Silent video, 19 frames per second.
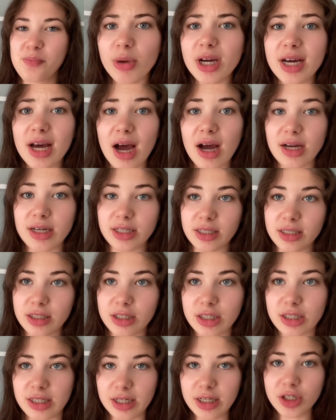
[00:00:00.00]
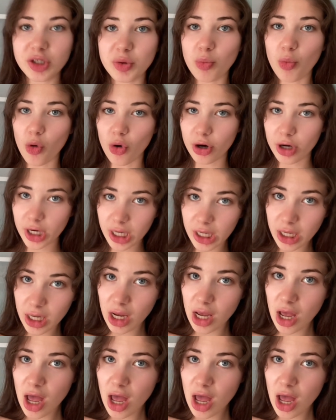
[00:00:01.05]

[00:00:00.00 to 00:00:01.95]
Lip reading: But guys, this morning